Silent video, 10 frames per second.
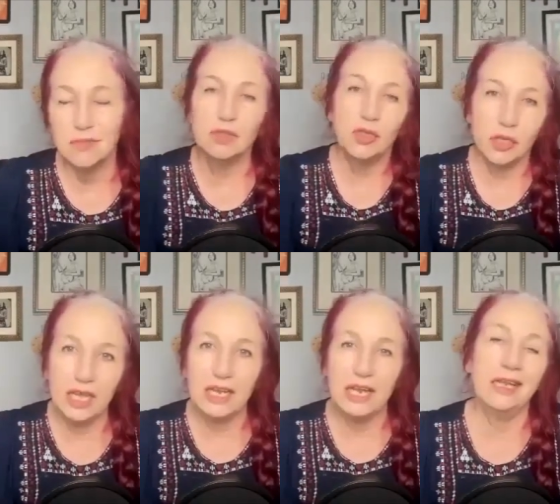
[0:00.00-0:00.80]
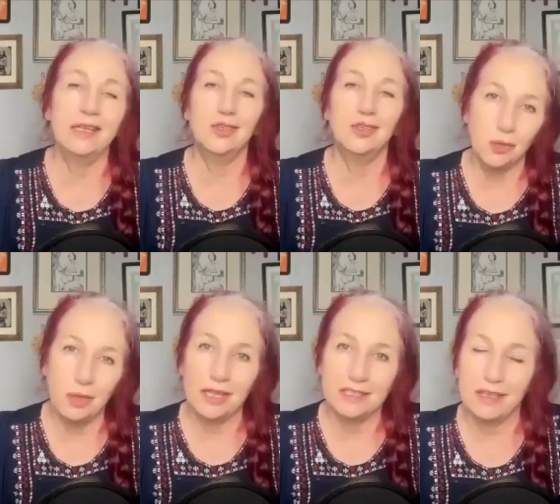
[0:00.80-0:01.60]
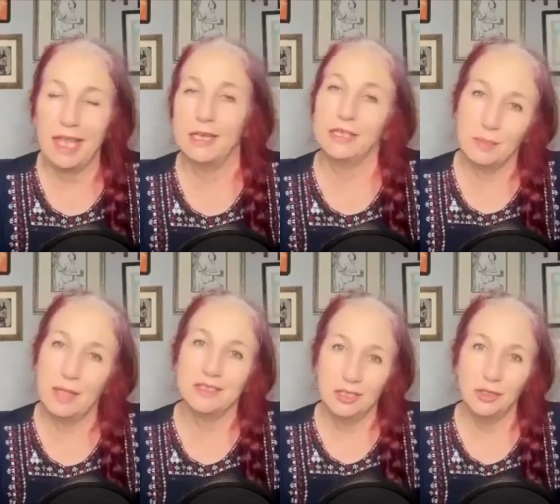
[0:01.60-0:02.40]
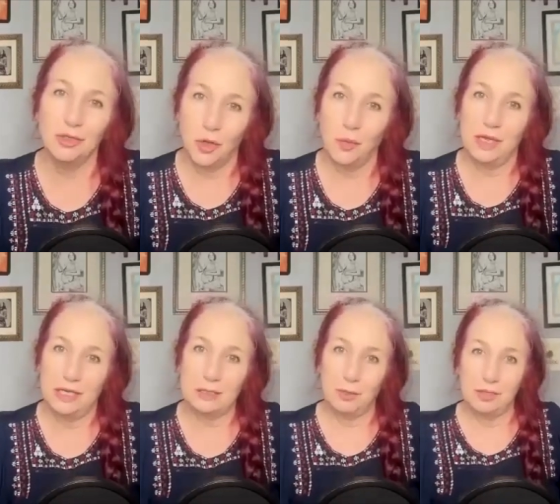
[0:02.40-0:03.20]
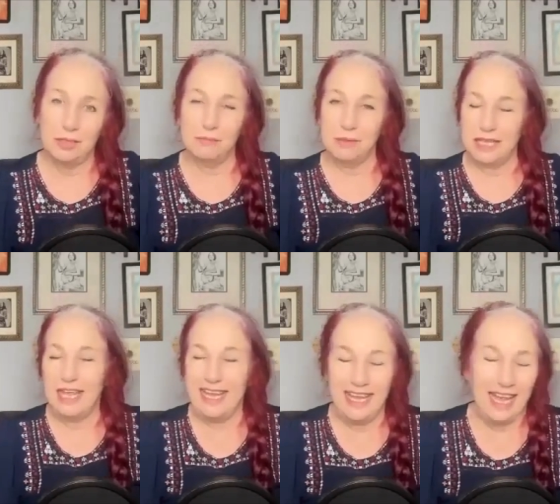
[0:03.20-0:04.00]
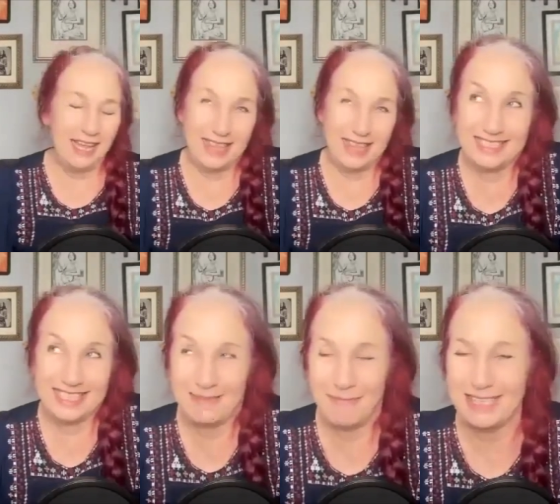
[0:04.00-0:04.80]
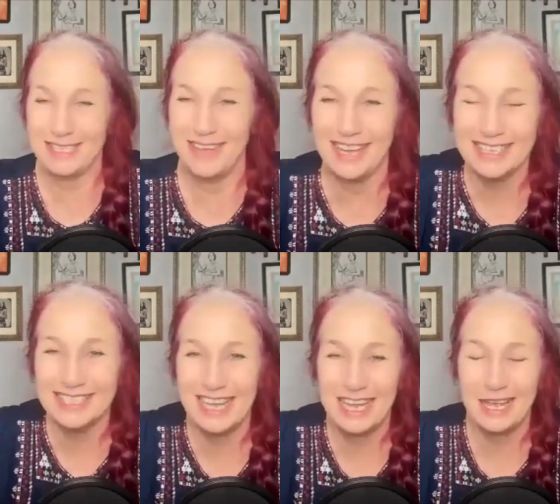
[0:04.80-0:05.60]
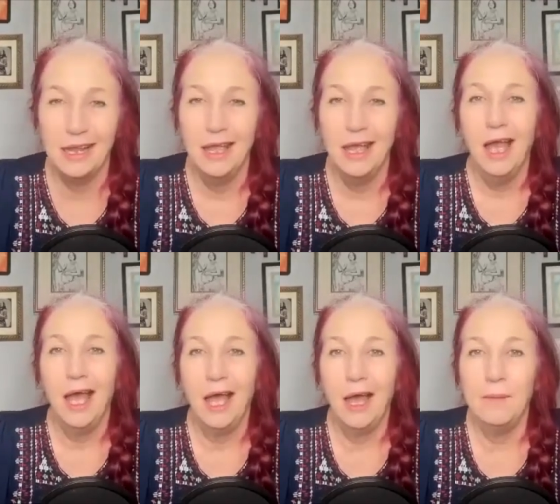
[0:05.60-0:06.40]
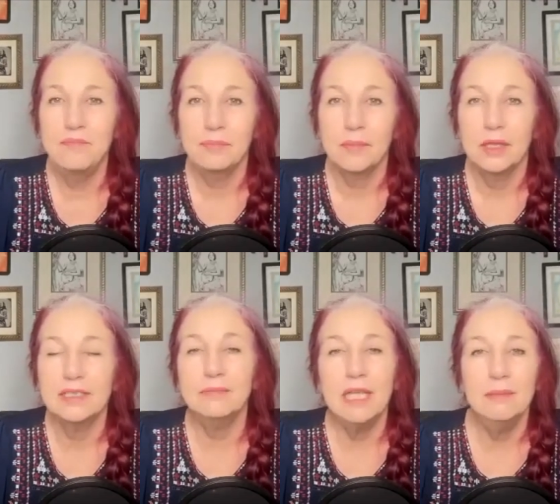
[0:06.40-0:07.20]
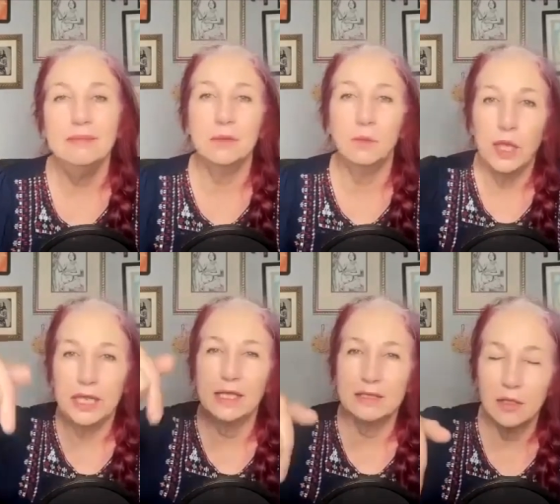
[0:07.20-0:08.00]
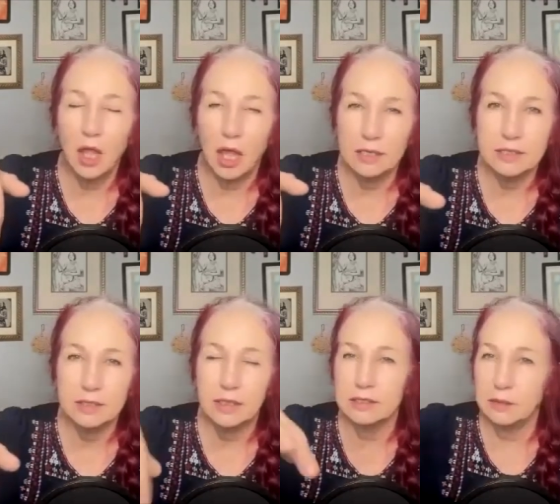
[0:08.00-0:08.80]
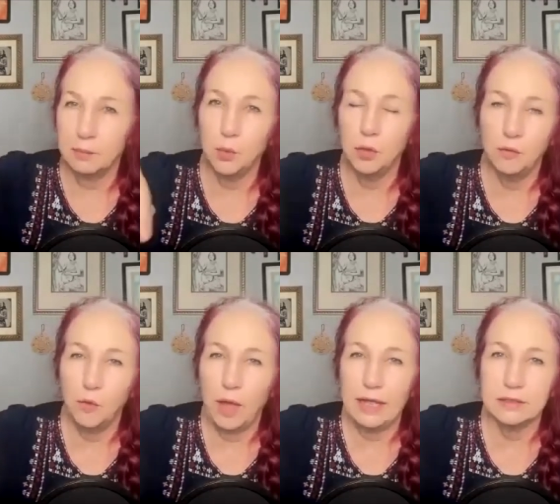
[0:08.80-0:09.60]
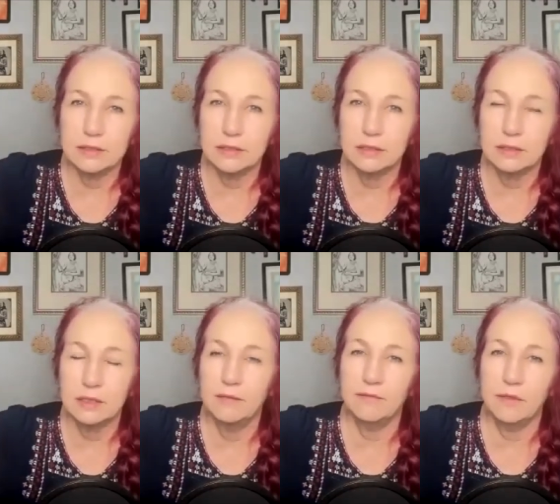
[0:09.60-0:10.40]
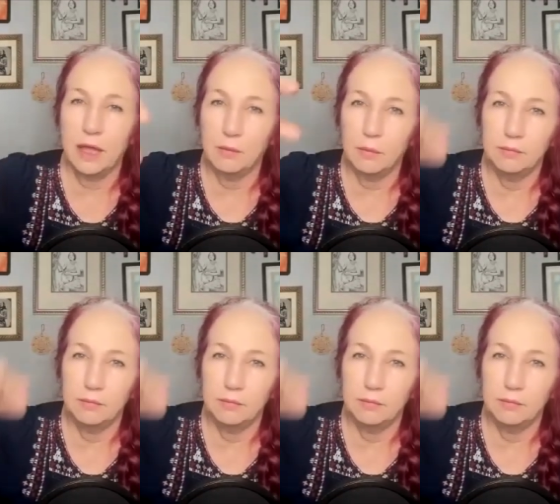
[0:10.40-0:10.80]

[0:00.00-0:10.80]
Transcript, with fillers: looking at it, doing lots of candle spells, and you'll know when it's burned completely. That's the best way I can say it. Um, sometimes the wick gets lost because the pool of wax, if that